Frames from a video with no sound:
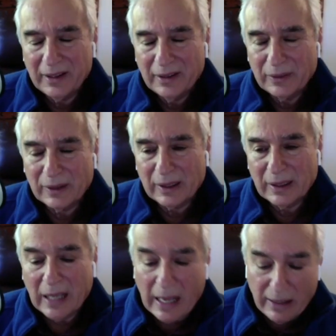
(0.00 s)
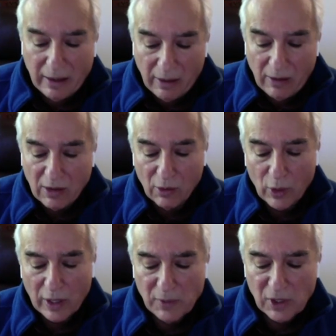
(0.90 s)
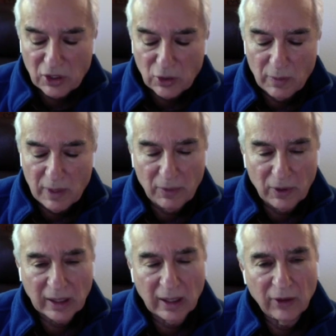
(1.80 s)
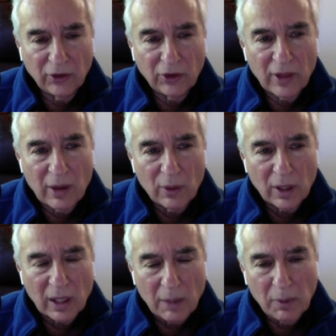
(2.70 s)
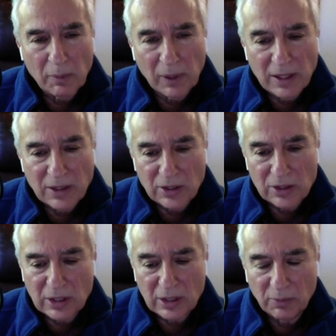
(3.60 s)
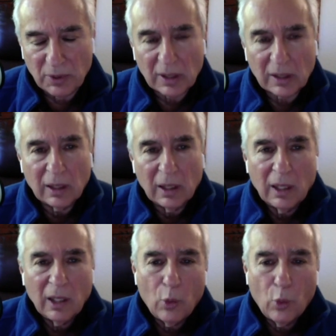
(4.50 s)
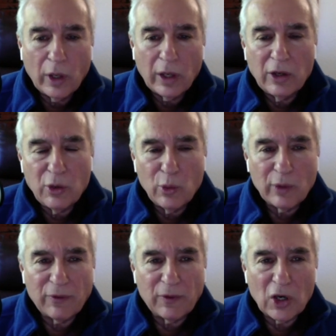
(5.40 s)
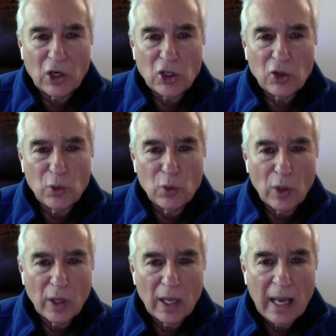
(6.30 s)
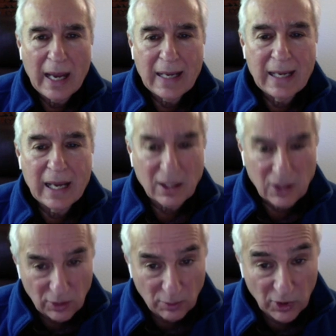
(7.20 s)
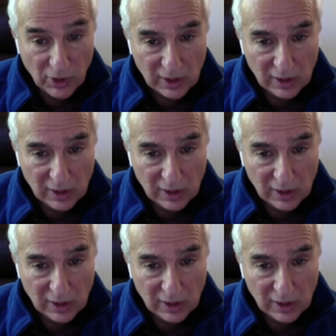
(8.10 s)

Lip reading: Right. You know what I'm just remembering is there were a couple places in the book where you refer to a next book.